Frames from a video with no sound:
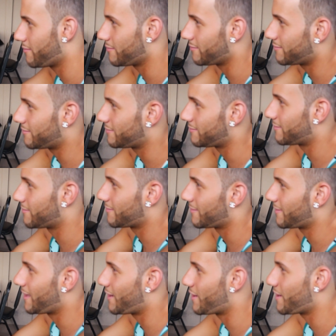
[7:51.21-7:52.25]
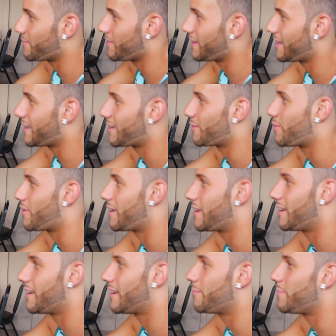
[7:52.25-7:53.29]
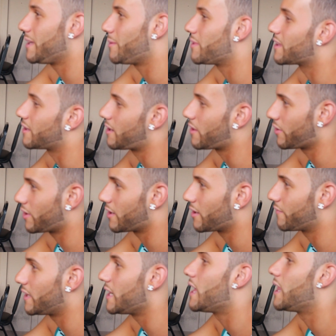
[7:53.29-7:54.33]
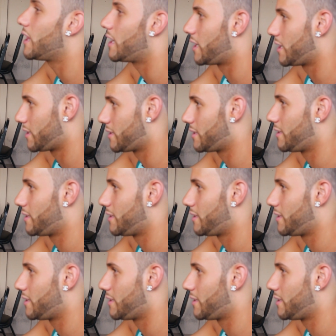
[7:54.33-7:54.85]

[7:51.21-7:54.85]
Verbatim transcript: Okay. I, mean? I don't want to be with another vanilla.